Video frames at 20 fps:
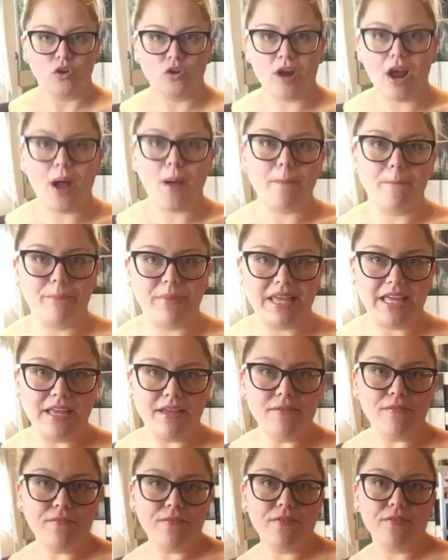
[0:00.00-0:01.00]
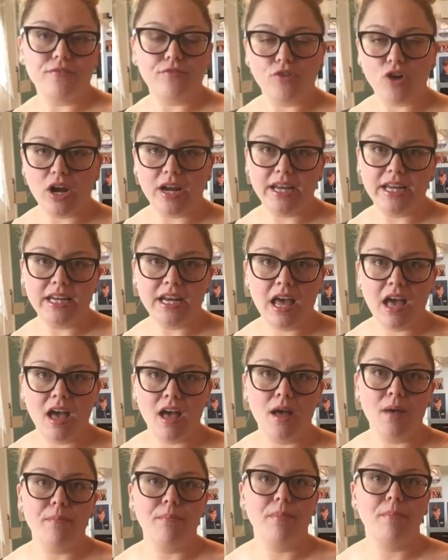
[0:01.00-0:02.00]
ground beef frying
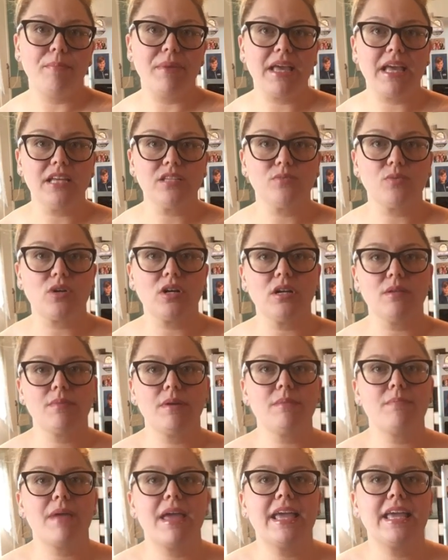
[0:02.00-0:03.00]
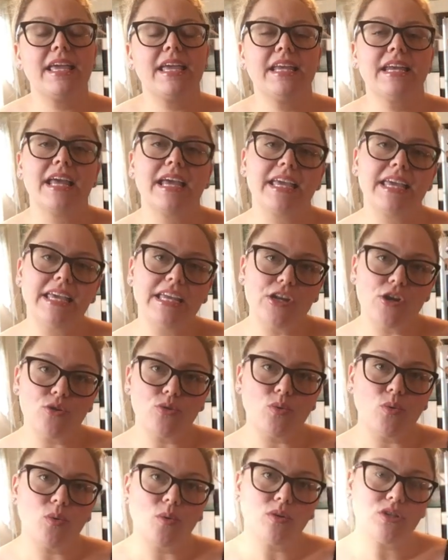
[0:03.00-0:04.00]
up because we're going to be making a
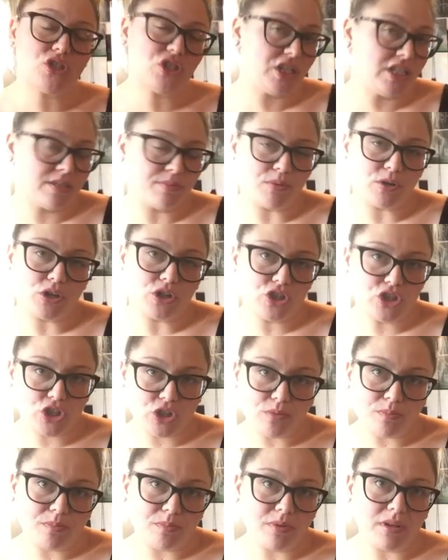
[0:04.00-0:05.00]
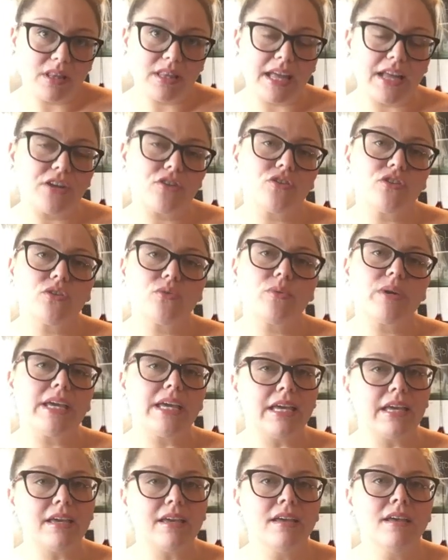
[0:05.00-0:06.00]
keto cheeseburger soup later in the
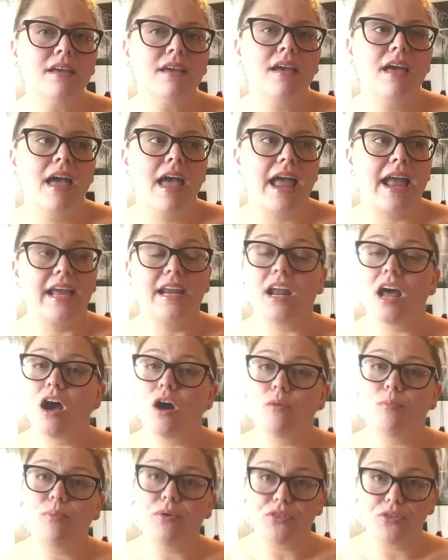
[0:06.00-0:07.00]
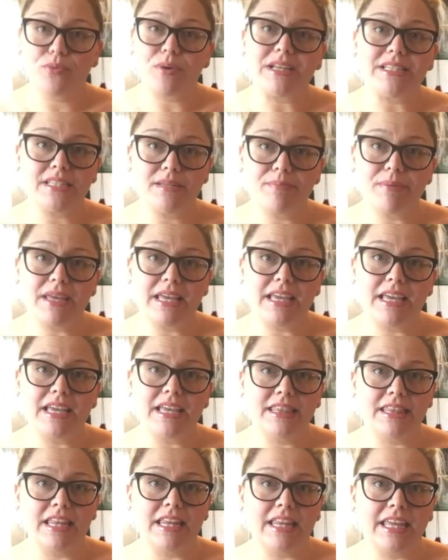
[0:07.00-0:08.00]
week, and I'll put the recipe
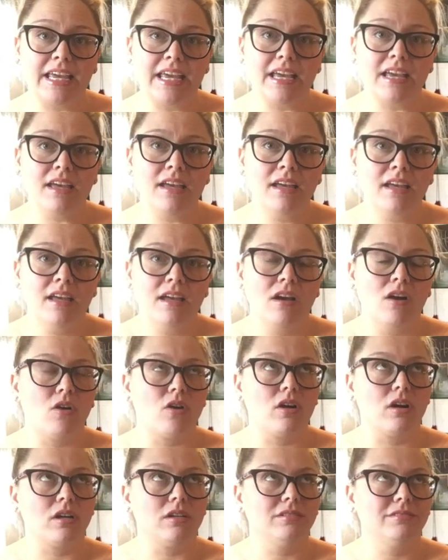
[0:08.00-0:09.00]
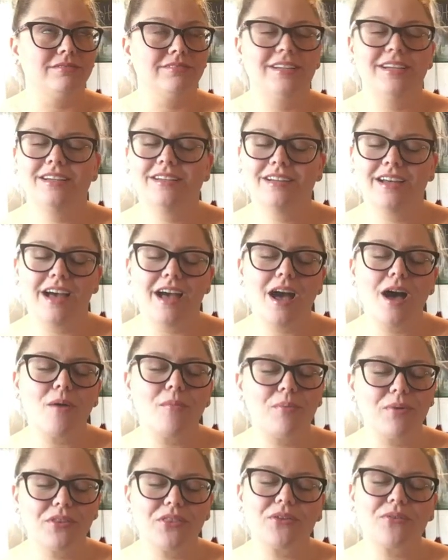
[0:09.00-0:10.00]
in the link, or
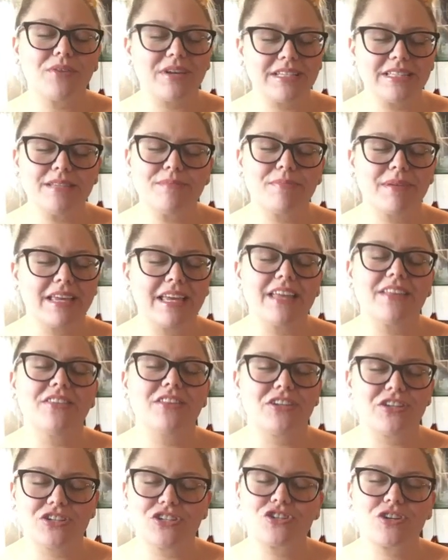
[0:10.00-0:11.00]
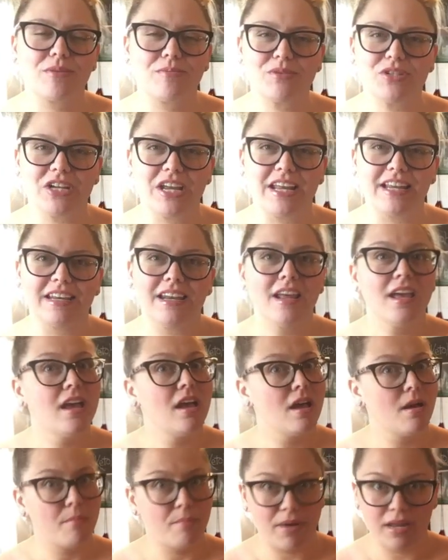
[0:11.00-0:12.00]
I'll put the recipe in the description,
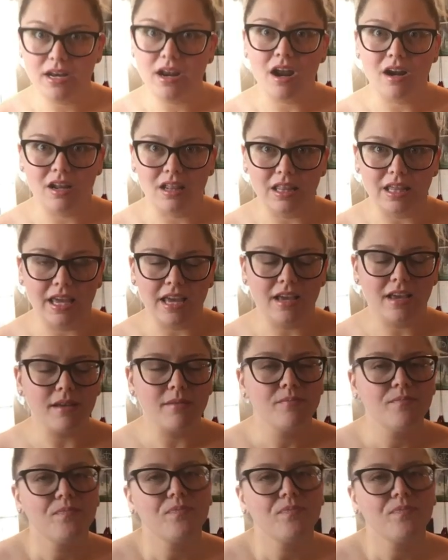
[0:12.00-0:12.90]
but not a link.